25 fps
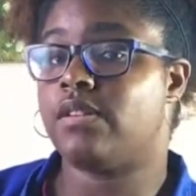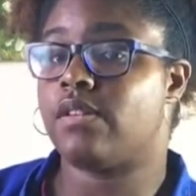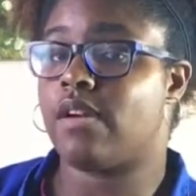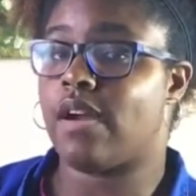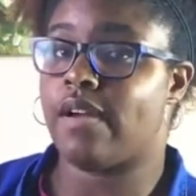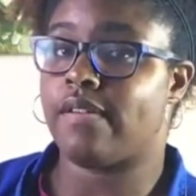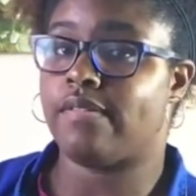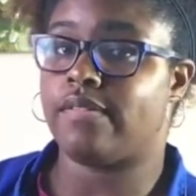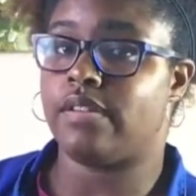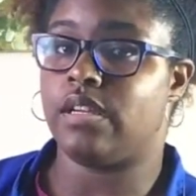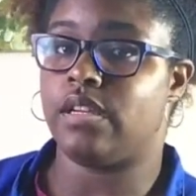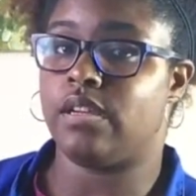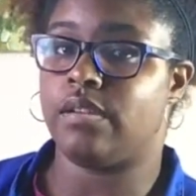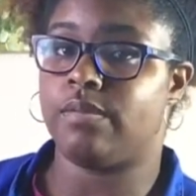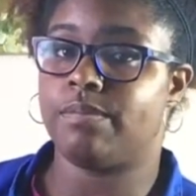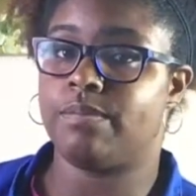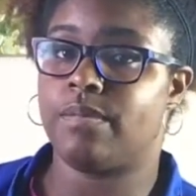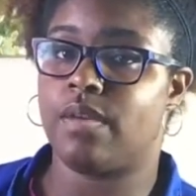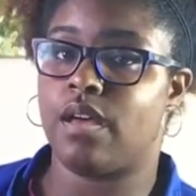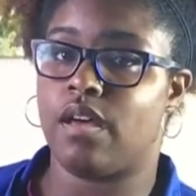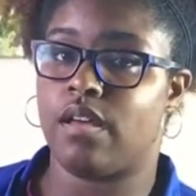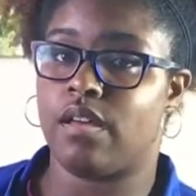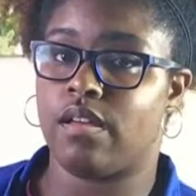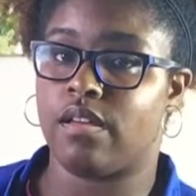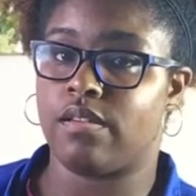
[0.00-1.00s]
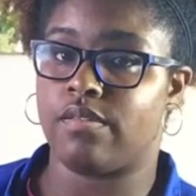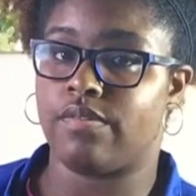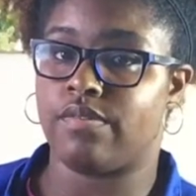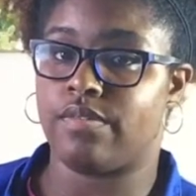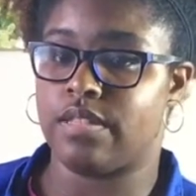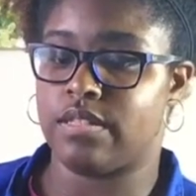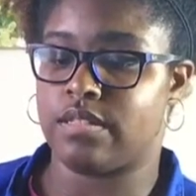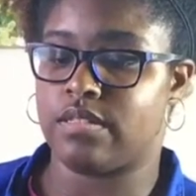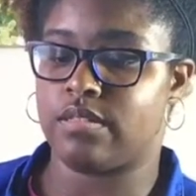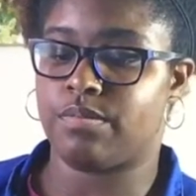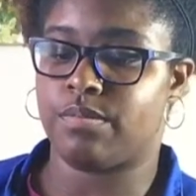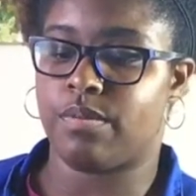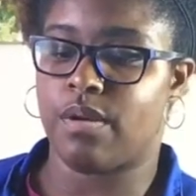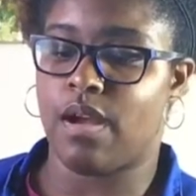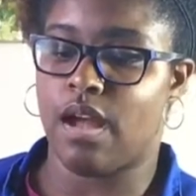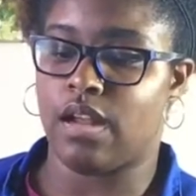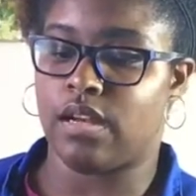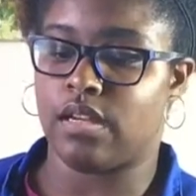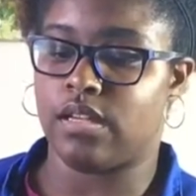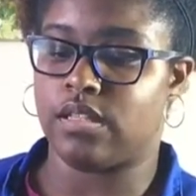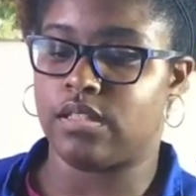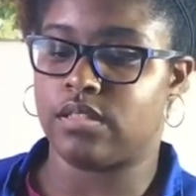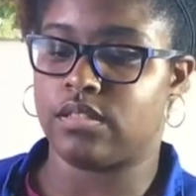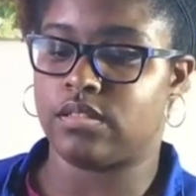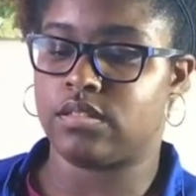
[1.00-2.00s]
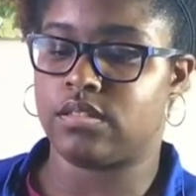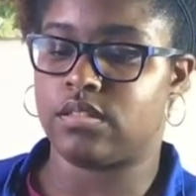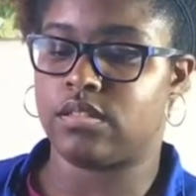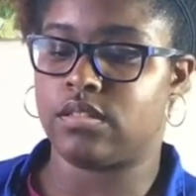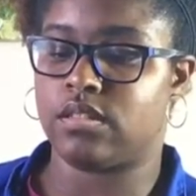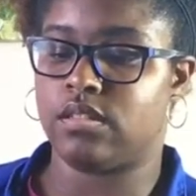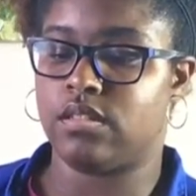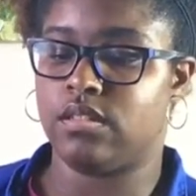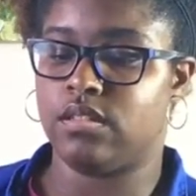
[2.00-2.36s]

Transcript: gravity of this product